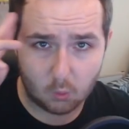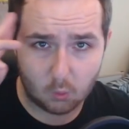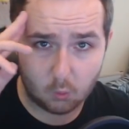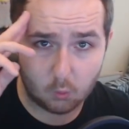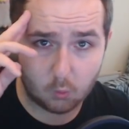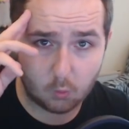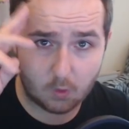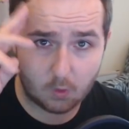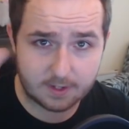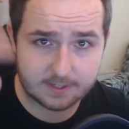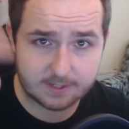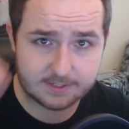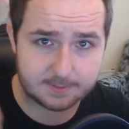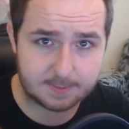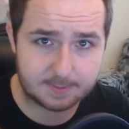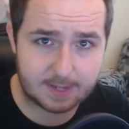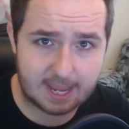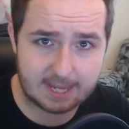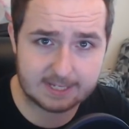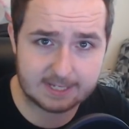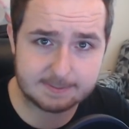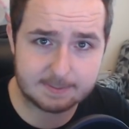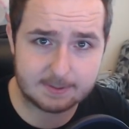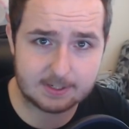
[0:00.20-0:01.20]
What is up
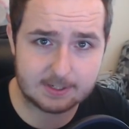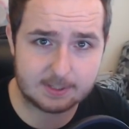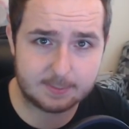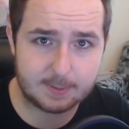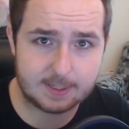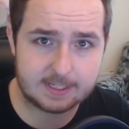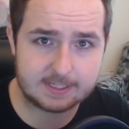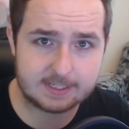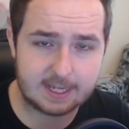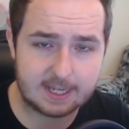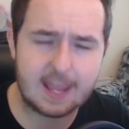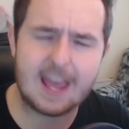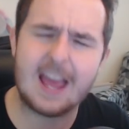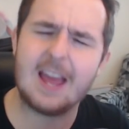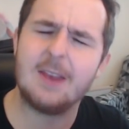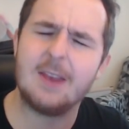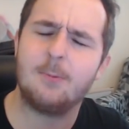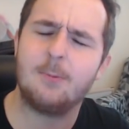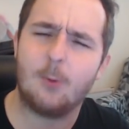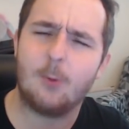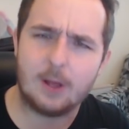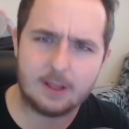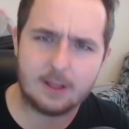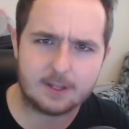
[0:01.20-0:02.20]
guys, Smallish Beans here
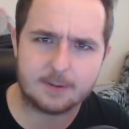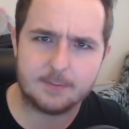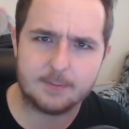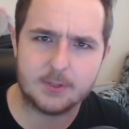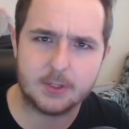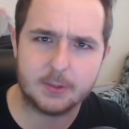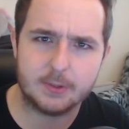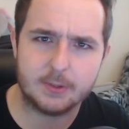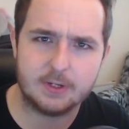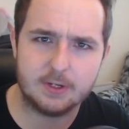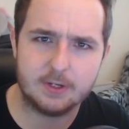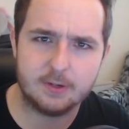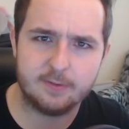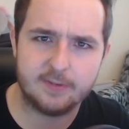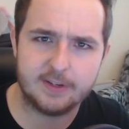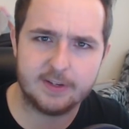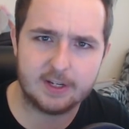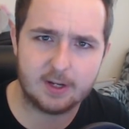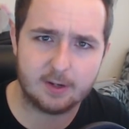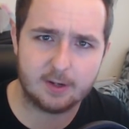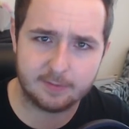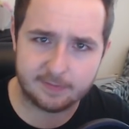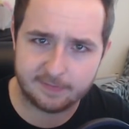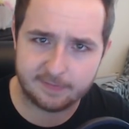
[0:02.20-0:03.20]
and welcome to a new video.